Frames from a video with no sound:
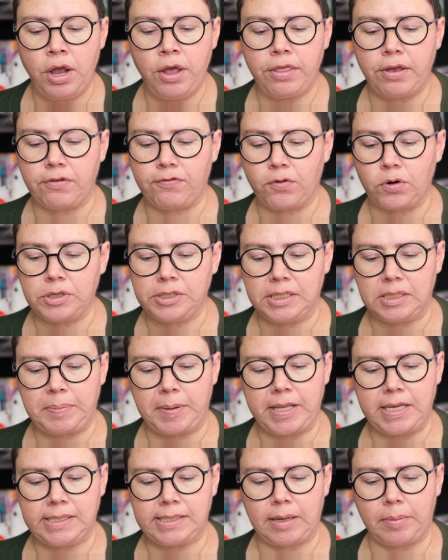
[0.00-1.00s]
They're forced to
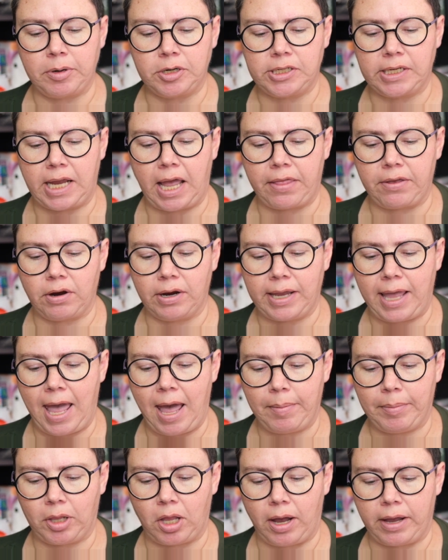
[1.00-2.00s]
spend the summer together at
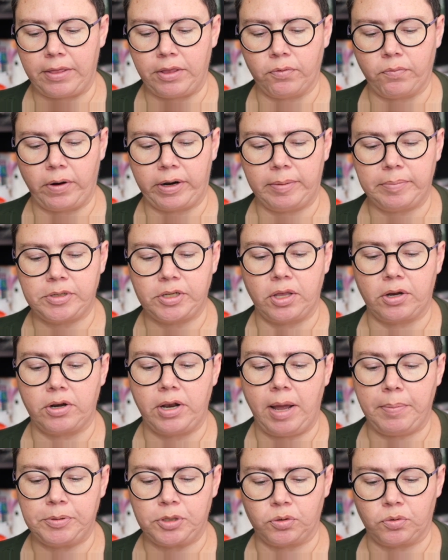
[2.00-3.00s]
Camelot in the run-up to their
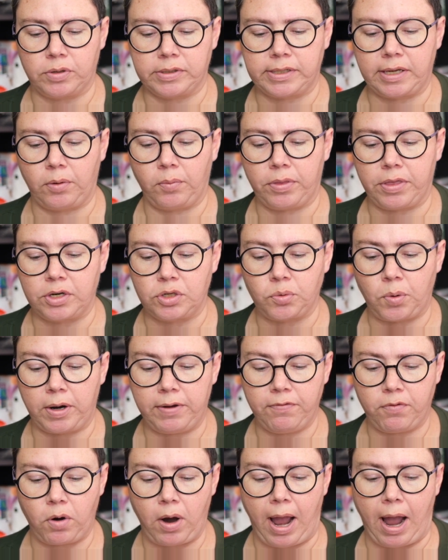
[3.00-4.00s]
nuptials, and within
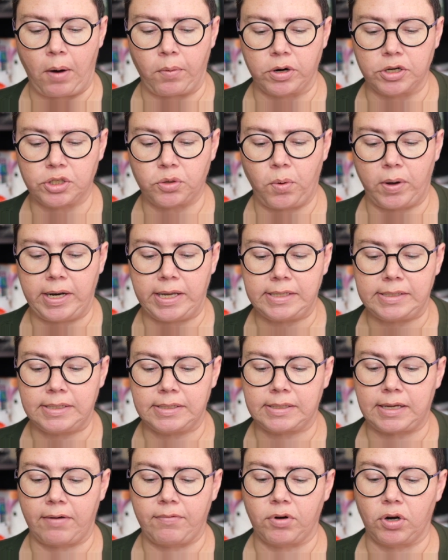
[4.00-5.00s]
24 hours, Gwen has
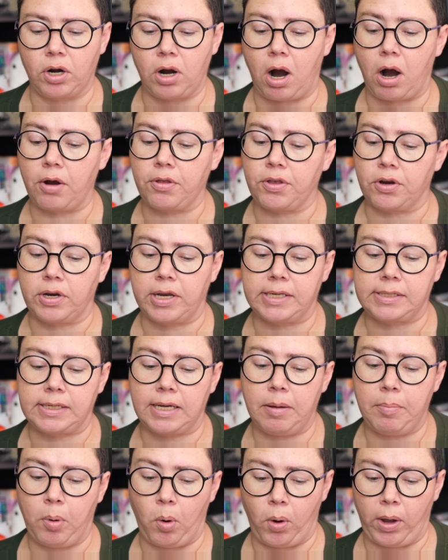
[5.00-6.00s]
discovered Arthur
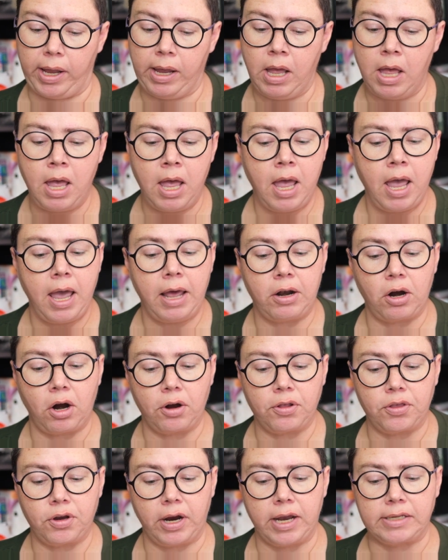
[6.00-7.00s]
kissing a boy, and
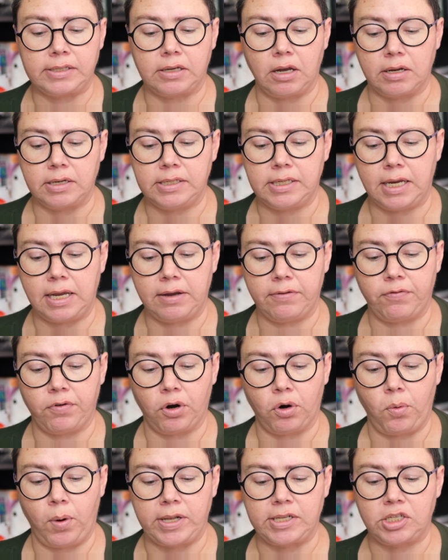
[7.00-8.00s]
Arthur has gone digging for
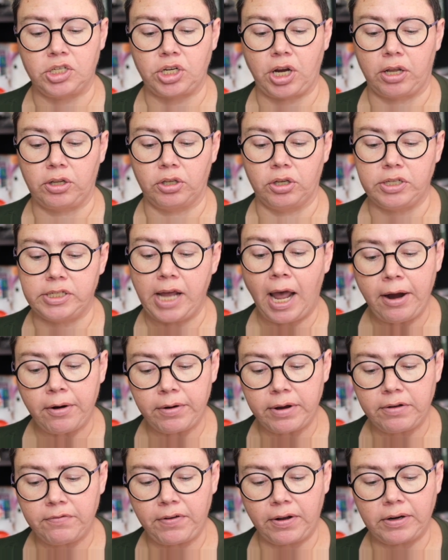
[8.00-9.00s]
Gwen's childhood
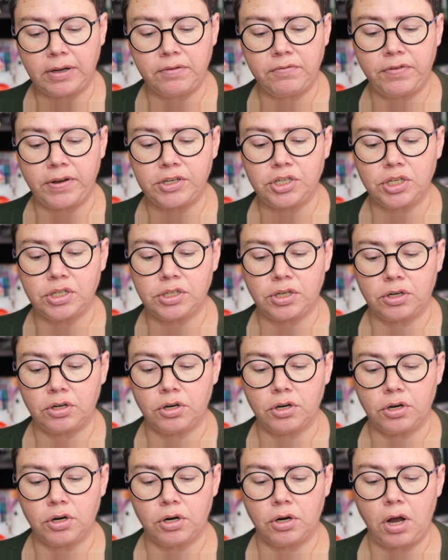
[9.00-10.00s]
diary and found confessions
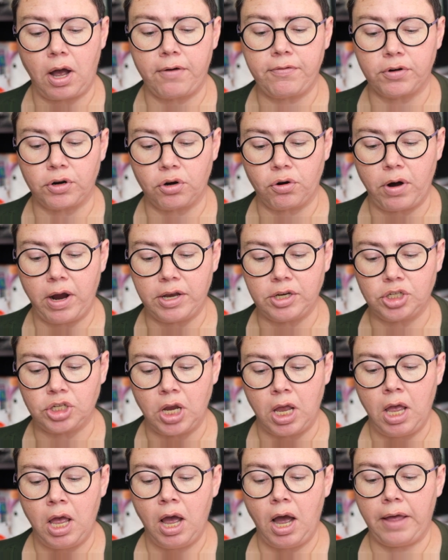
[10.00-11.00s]
on her crush
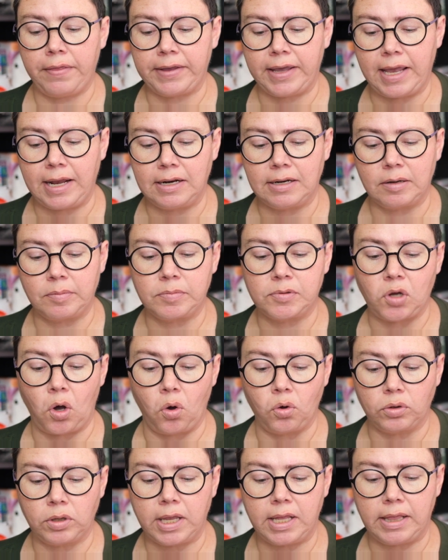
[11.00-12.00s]
on the kingdom's
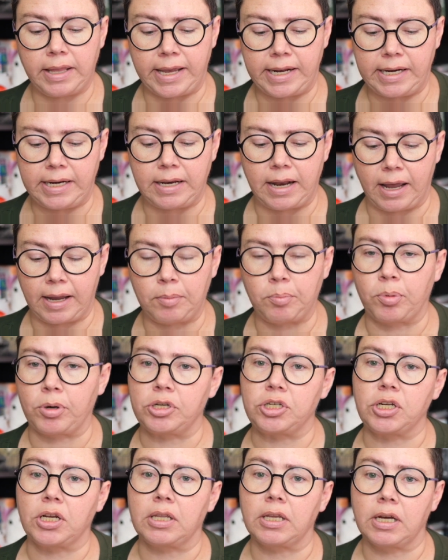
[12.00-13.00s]
only lady knight,
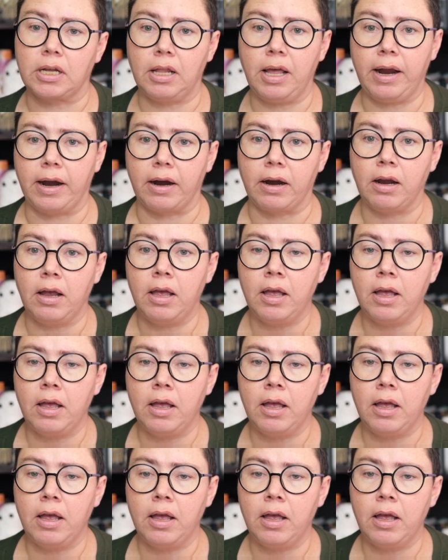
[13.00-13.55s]
Bridget LeClaire.